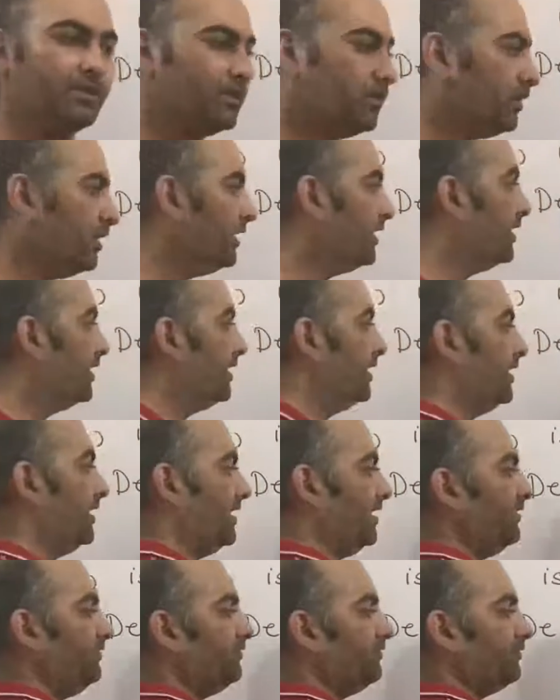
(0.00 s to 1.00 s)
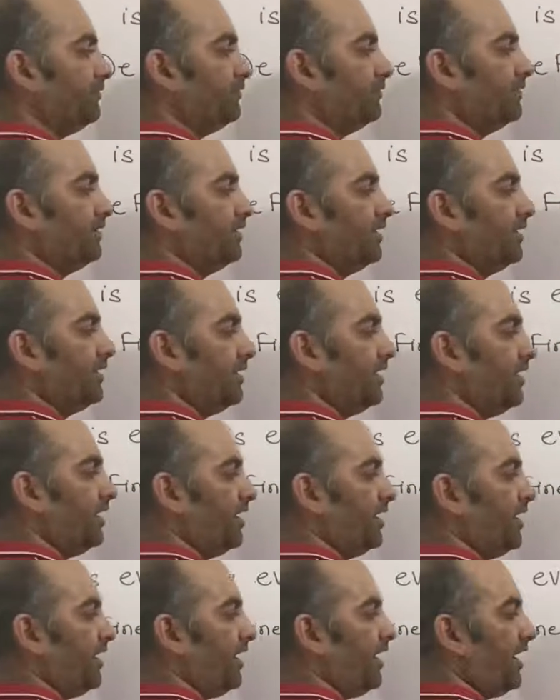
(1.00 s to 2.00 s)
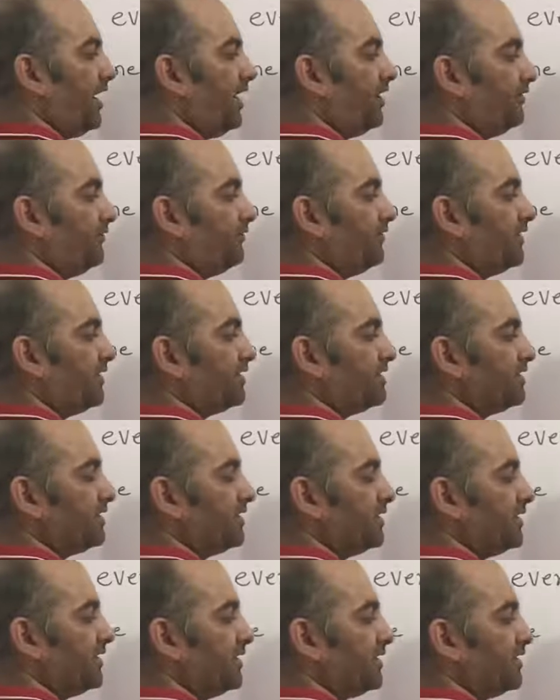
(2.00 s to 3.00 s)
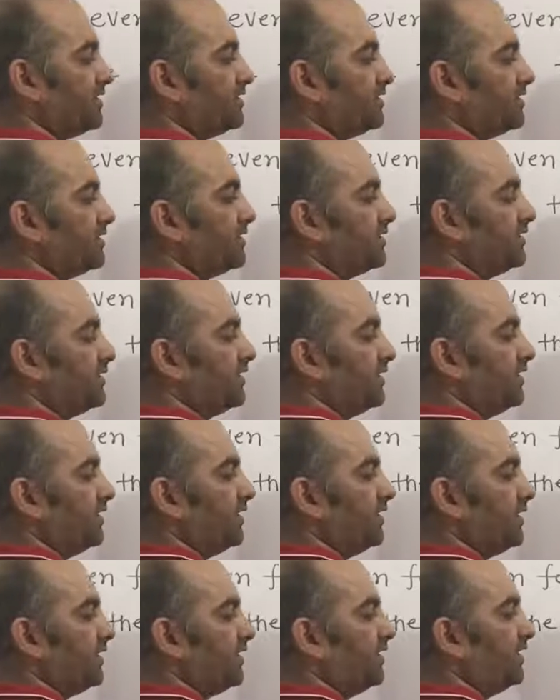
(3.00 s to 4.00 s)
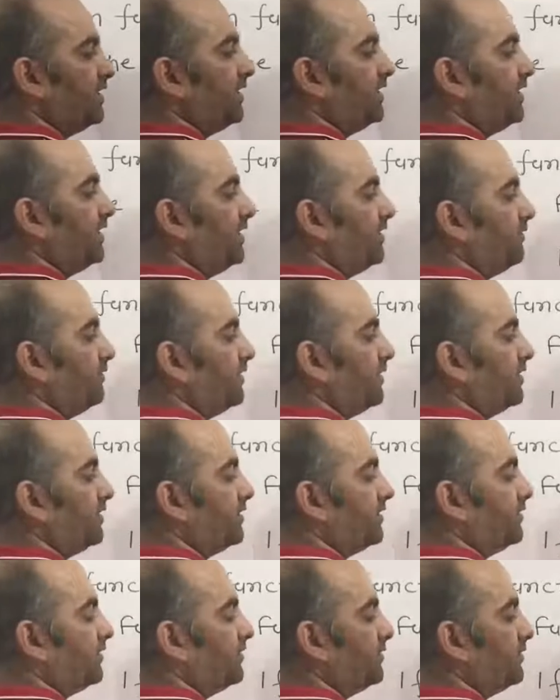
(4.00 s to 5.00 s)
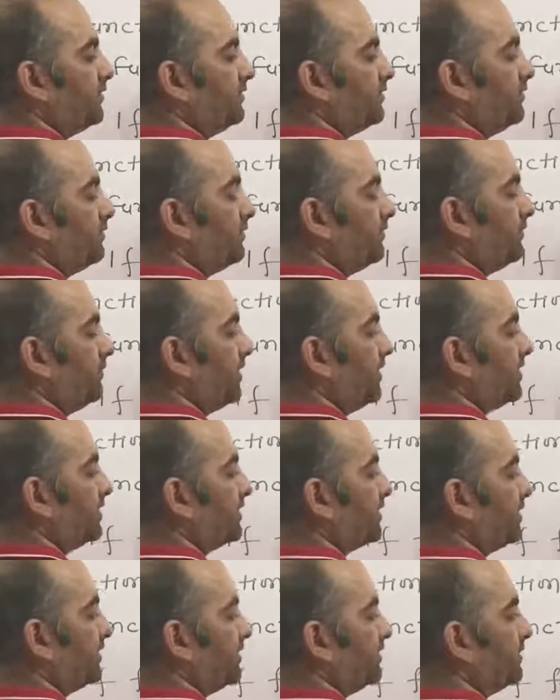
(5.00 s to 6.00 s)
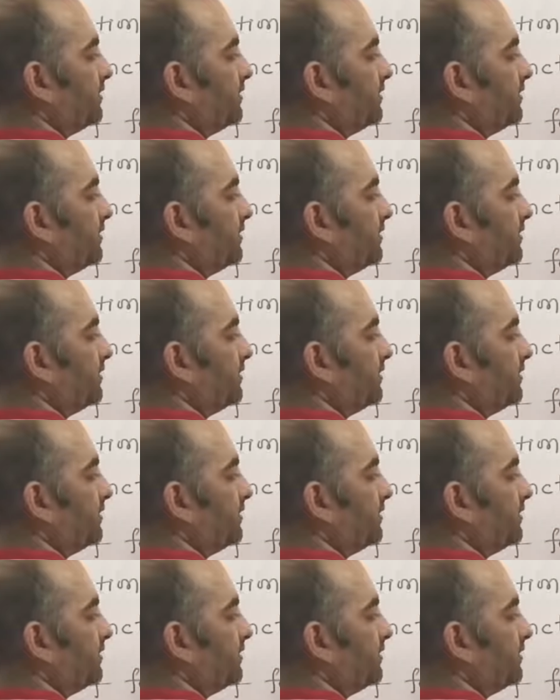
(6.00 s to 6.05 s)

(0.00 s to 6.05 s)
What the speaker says: Okay, if fx is even function,